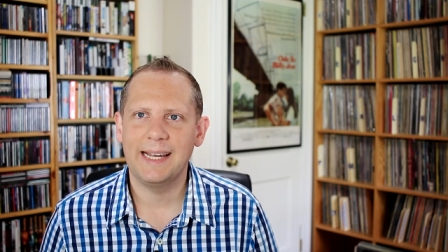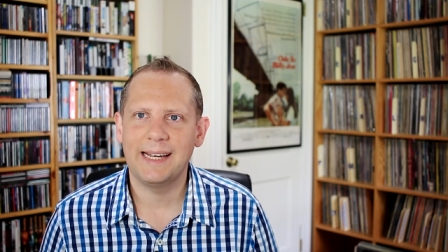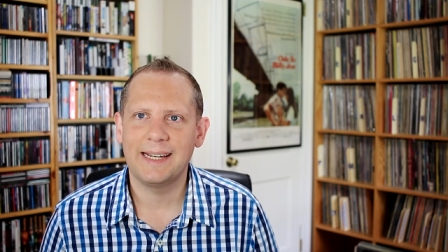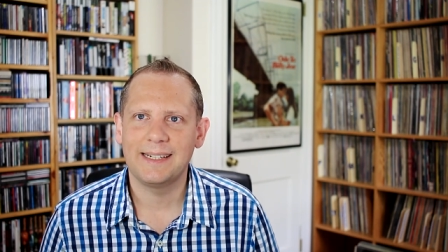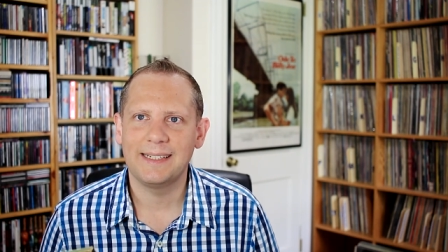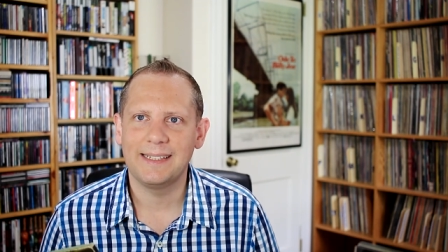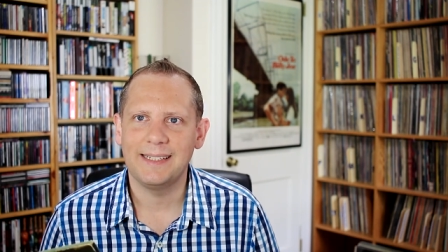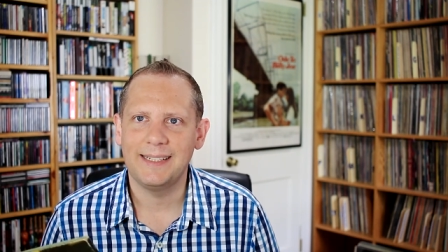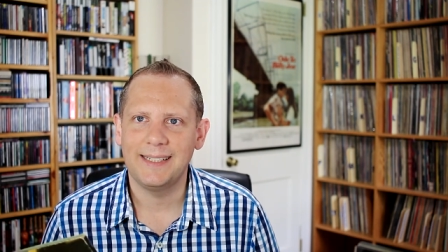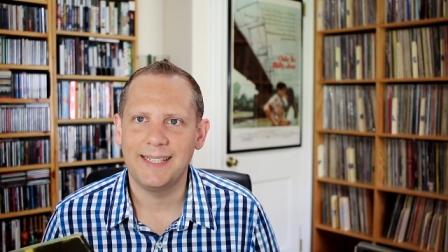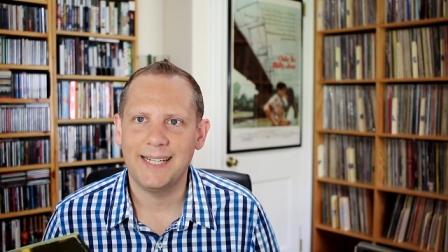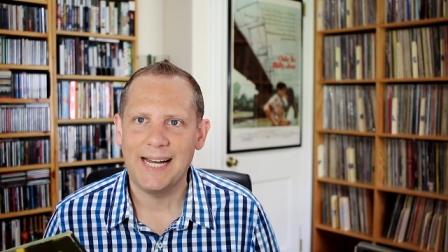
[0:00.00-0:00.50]

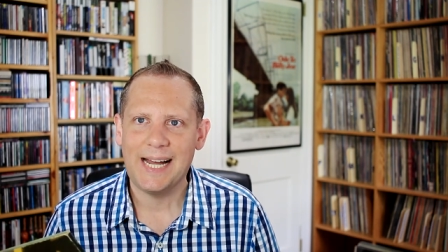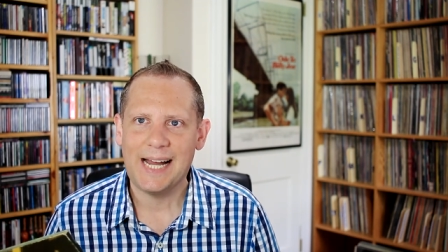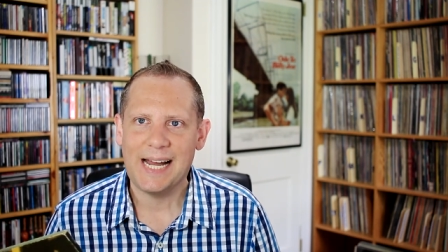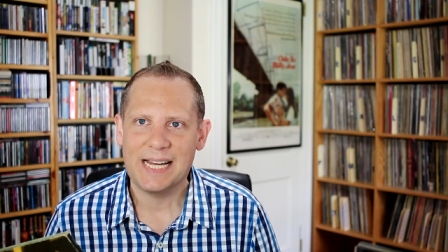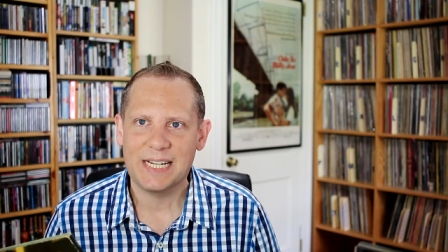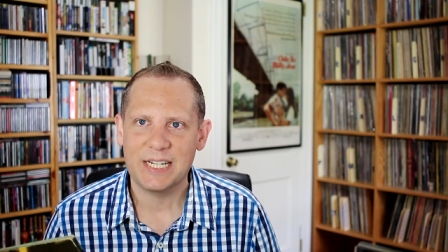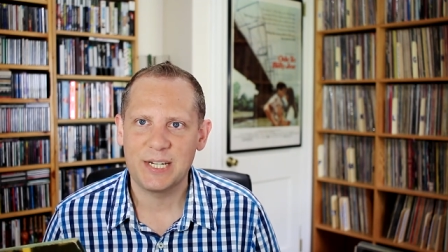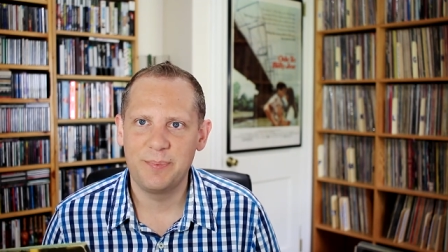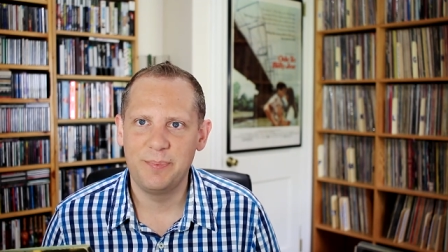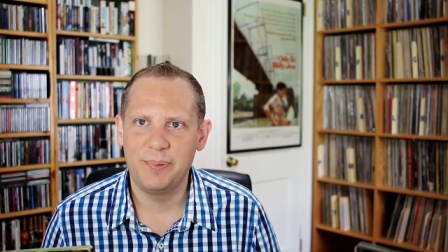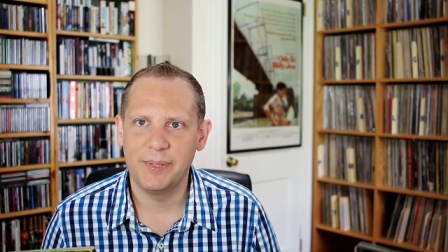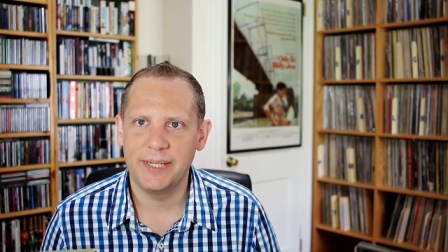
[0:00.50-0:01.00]
and
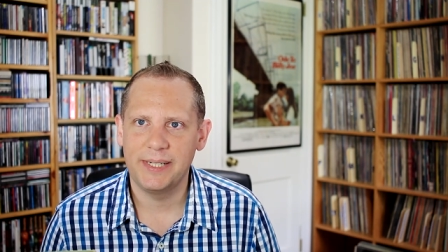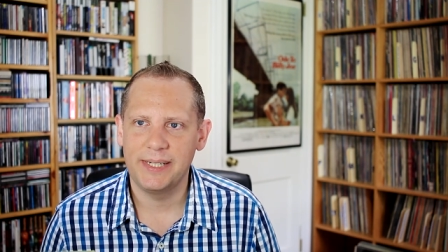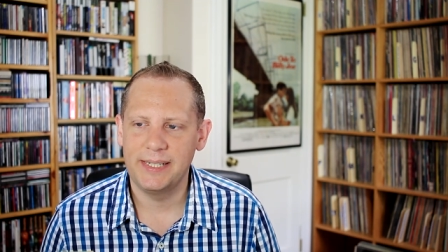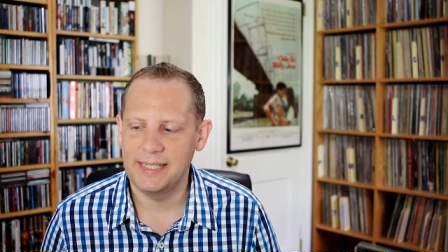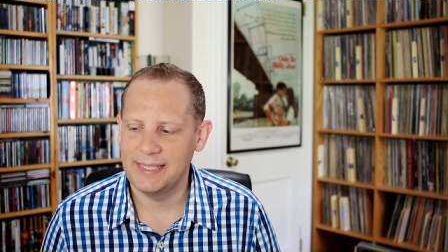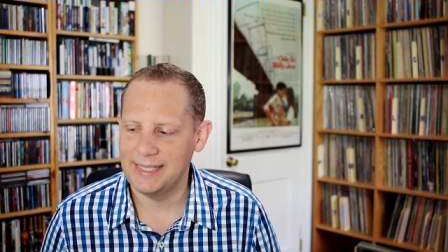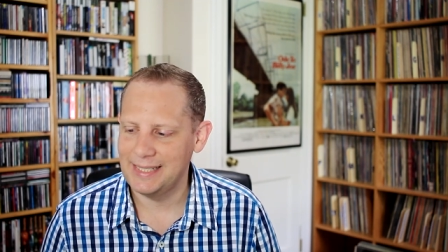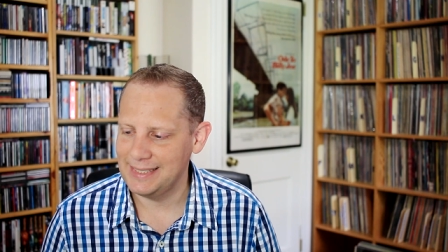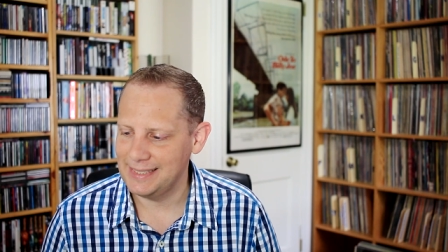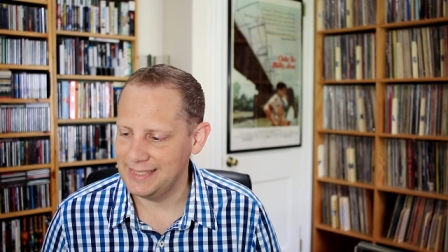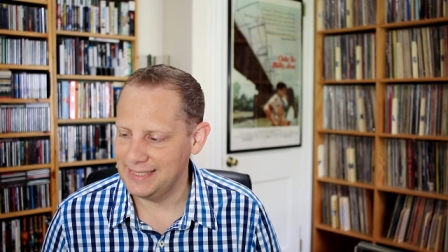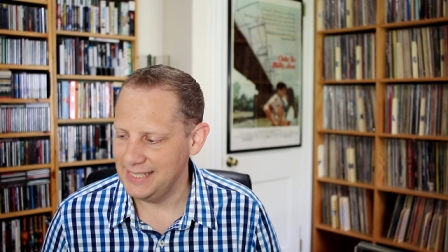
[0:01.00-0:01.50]
last but
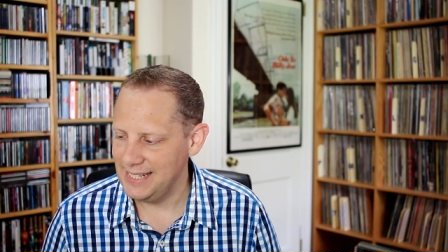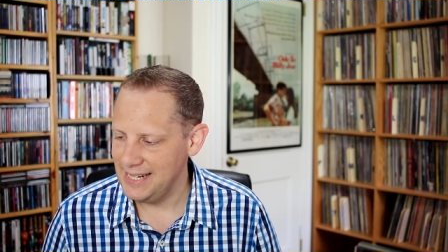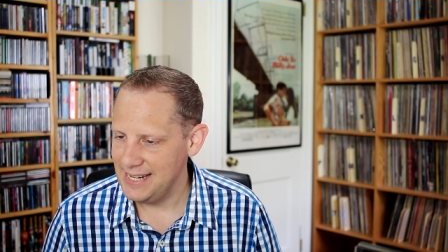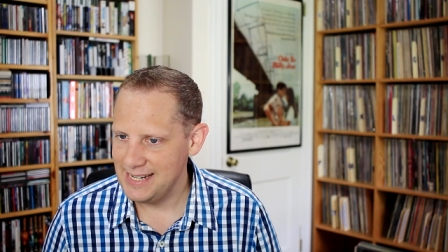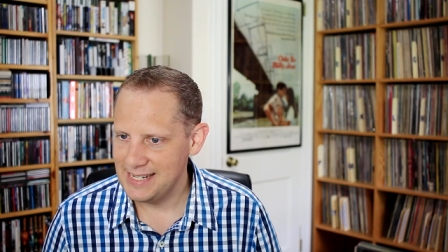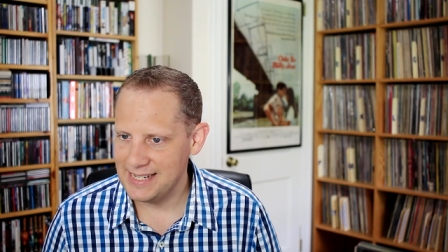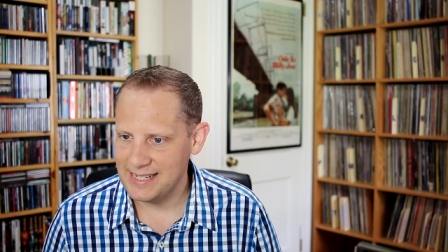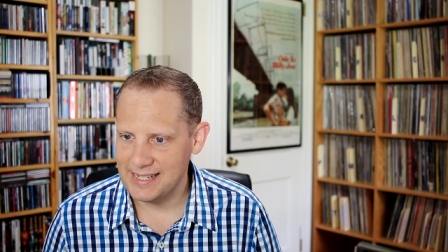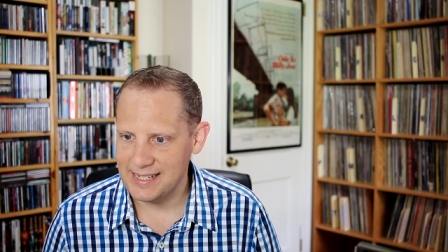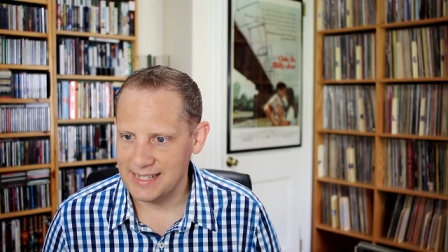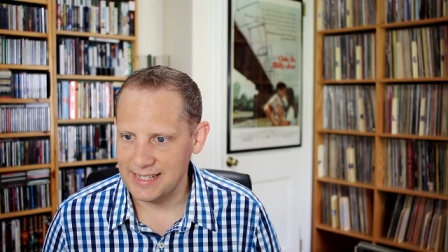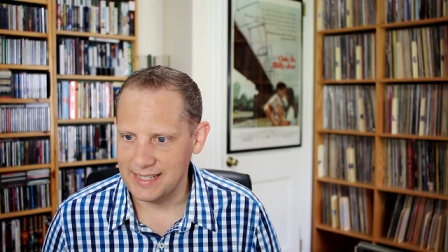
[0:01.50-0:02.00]
not
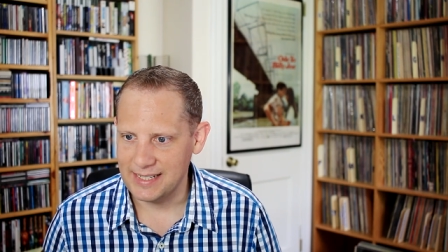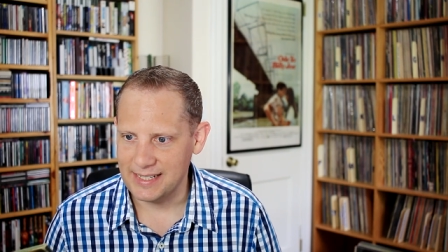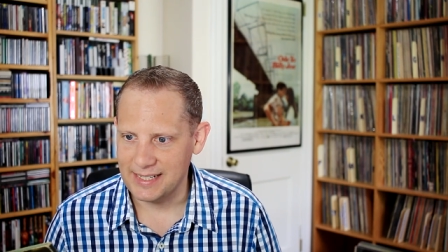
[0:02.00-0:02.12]
least,